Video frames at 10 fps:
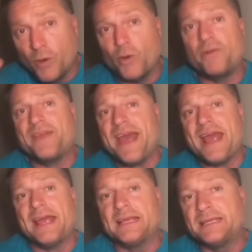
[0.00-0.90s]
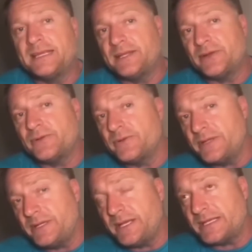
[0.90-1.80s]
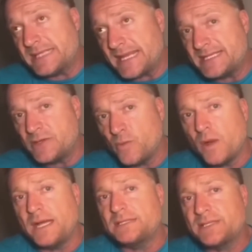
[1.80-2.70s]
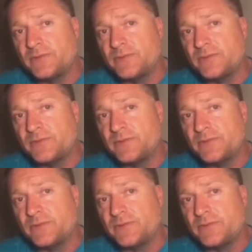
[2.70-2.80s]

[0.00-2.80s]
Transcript: all there. You know, it takes you a while